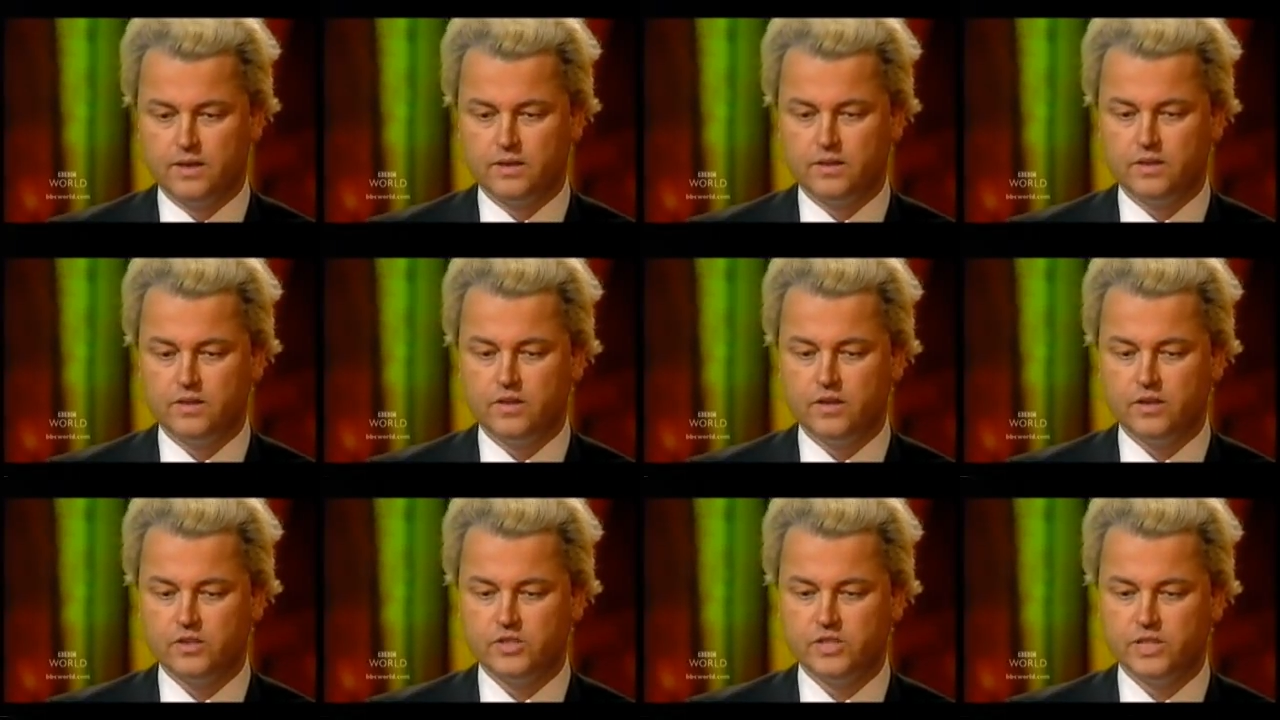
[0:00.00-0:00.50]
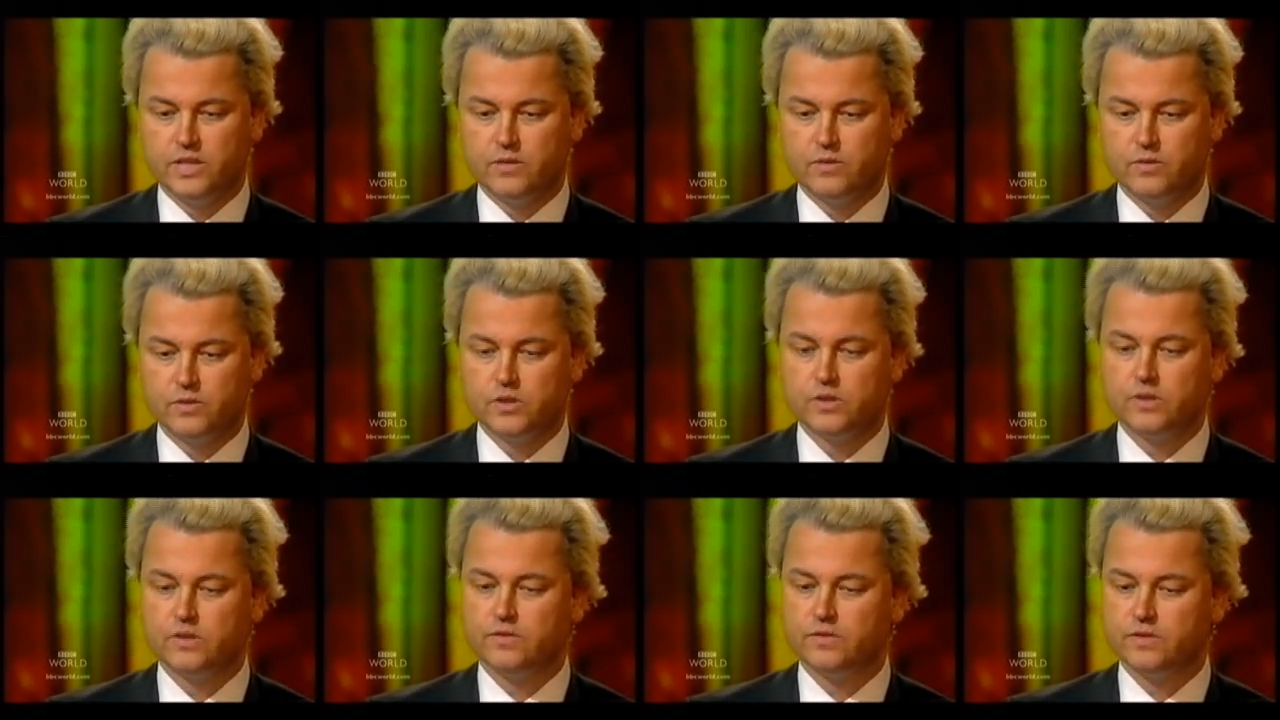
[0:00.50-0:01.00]
The Dutch Secret
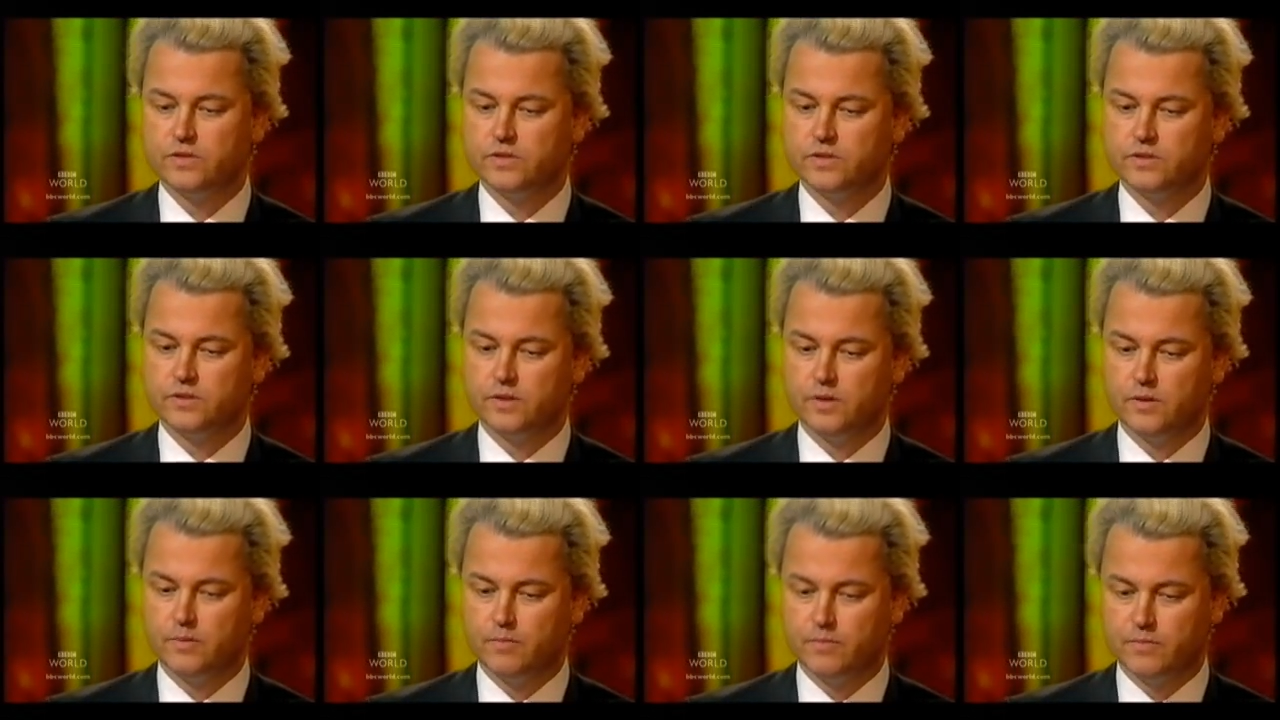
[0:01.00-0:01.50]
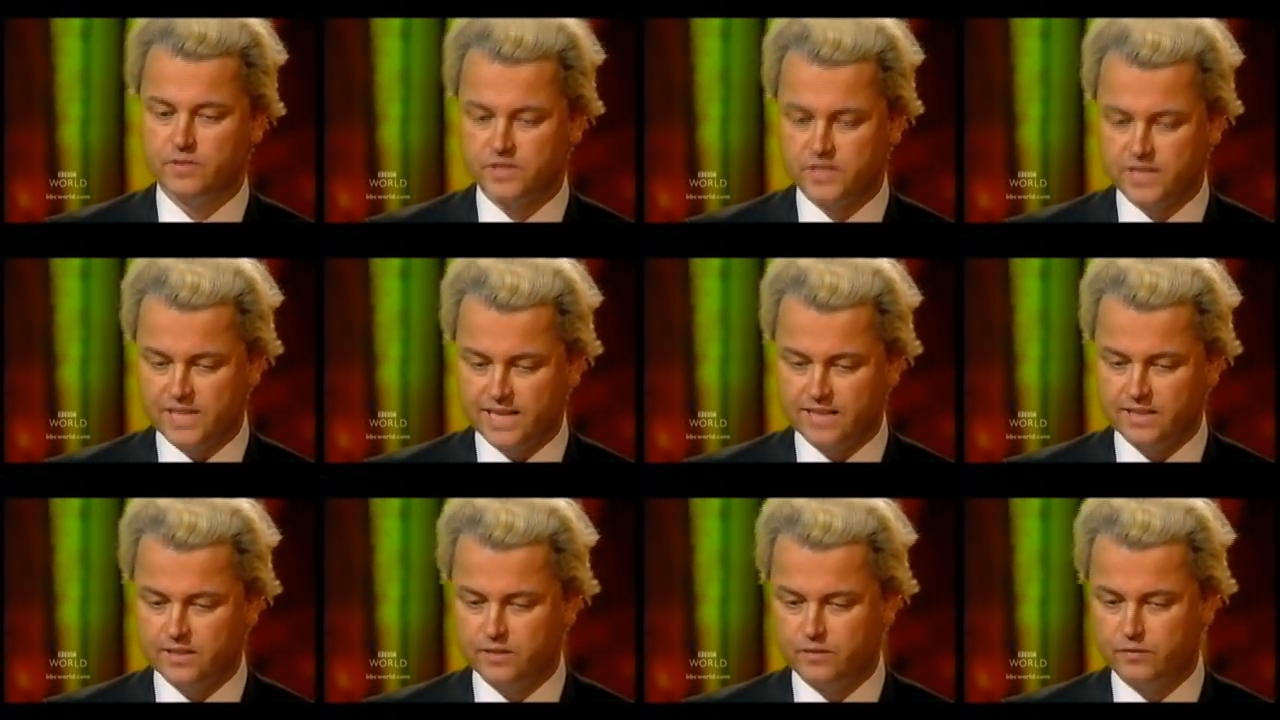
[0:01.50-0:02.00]
Service
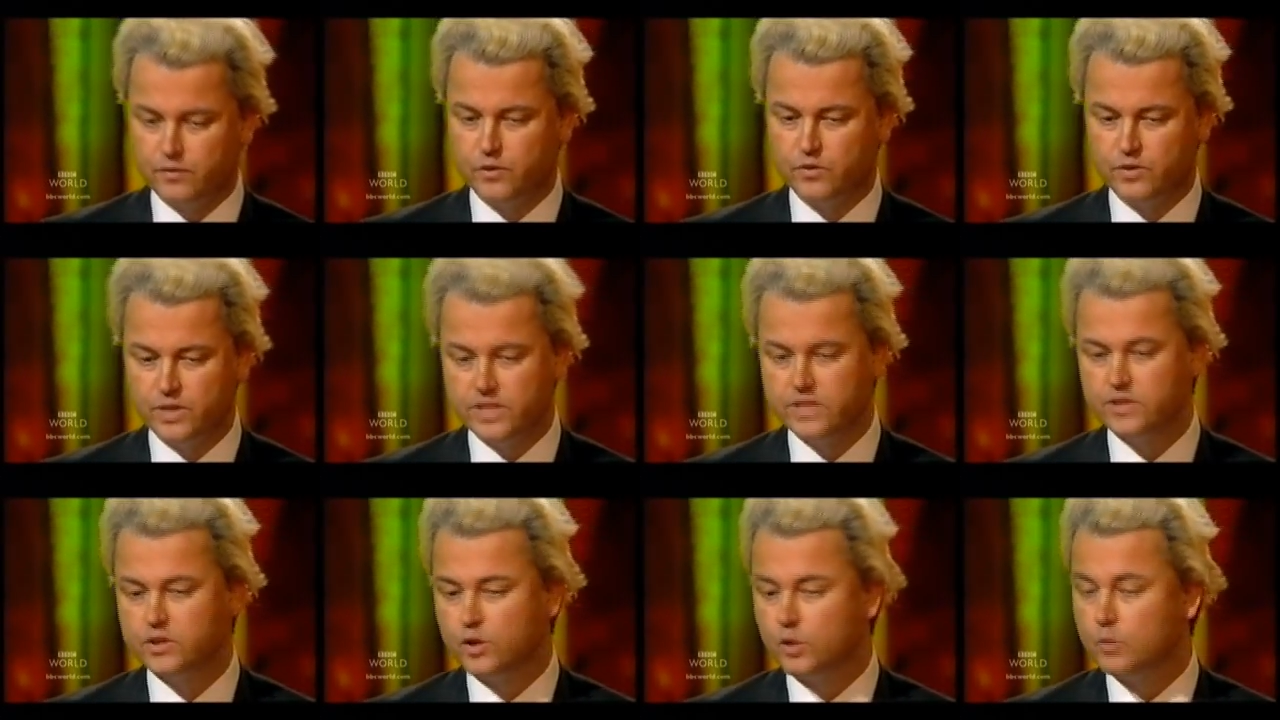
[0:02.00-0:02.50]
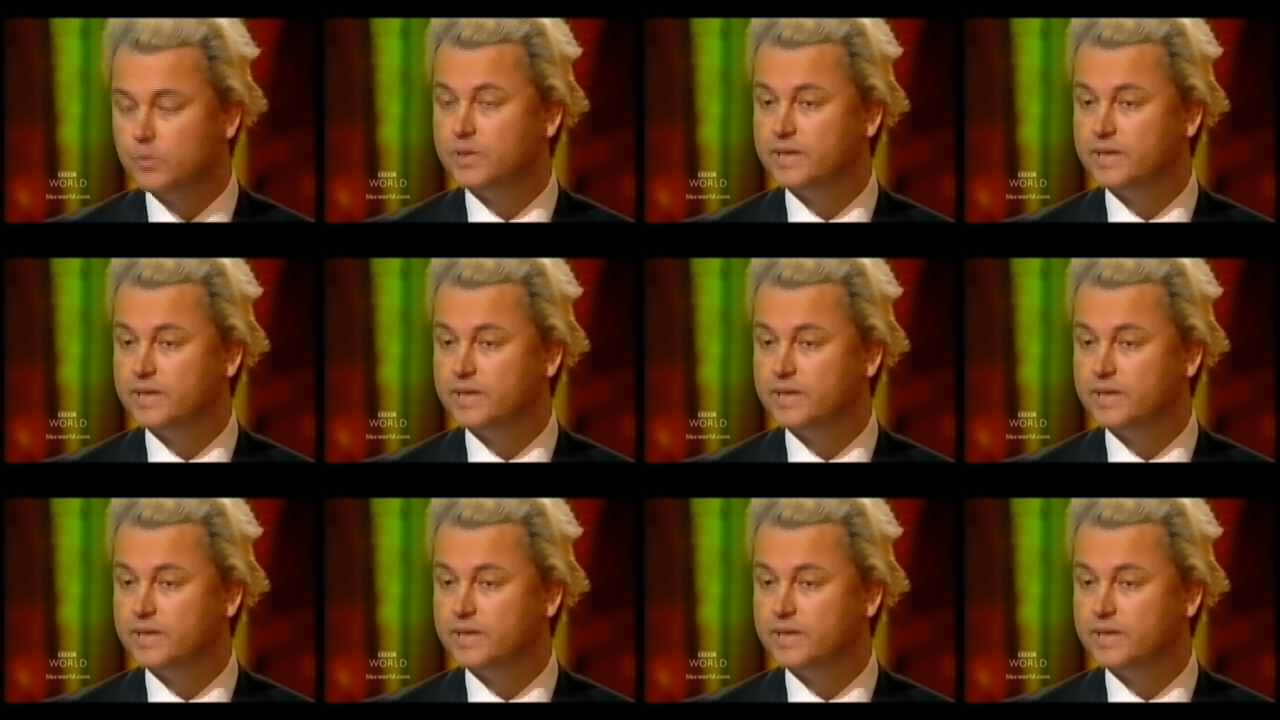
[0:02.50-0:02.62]
said a few years ago,